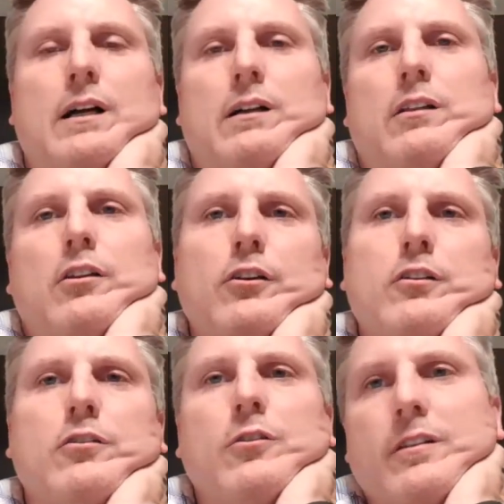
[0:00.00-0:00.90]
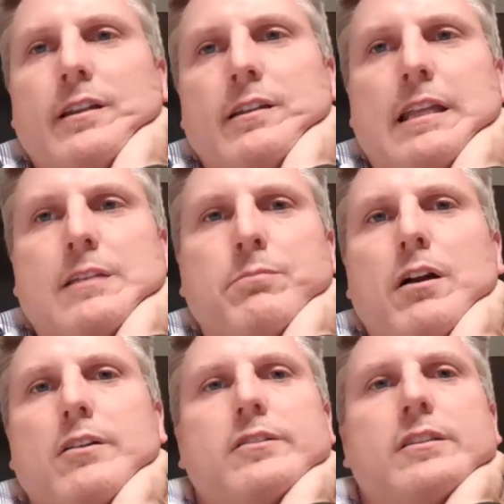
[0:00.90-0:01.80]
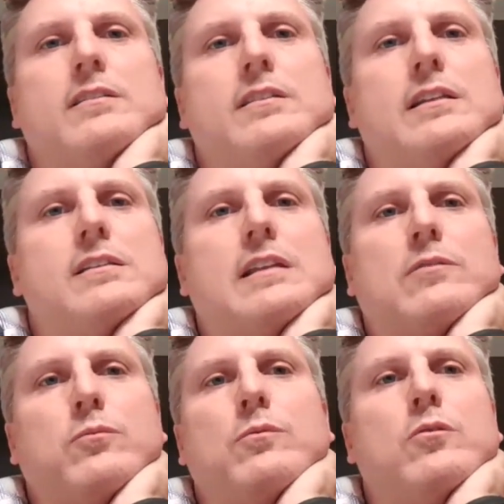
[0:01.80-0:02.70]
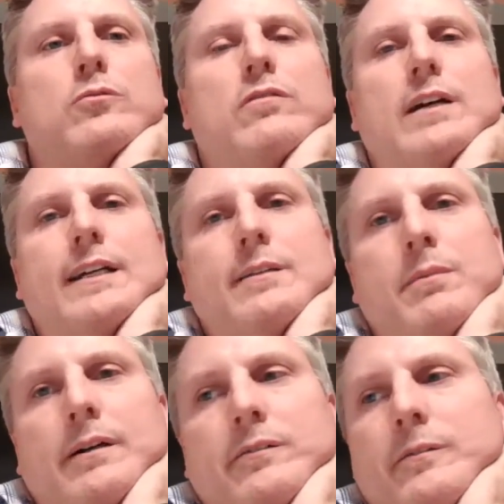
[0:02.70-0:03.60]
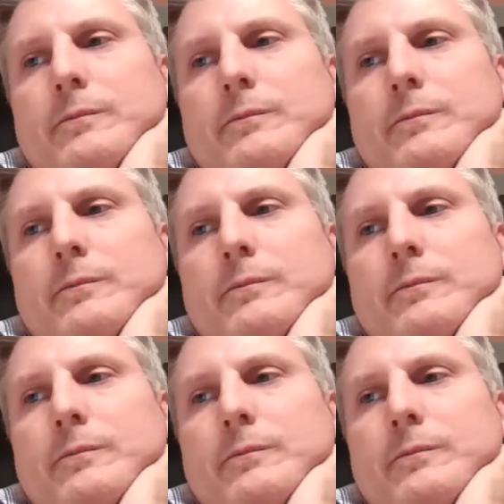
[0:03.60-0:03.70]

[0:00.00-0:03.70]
learned during this process is that we're going to write about.